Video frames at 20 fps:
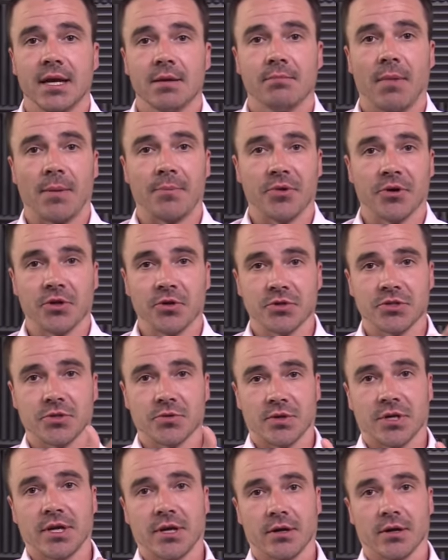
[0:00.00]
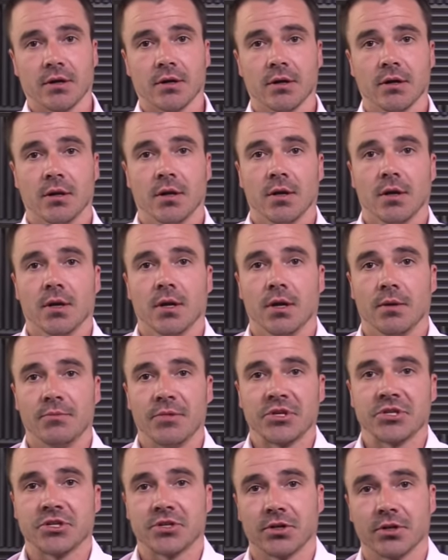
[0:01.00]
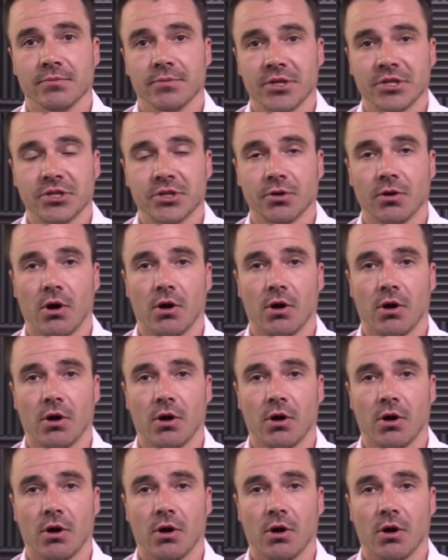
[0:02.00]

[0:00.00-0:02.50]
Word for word: My producer here, Mr. Mr.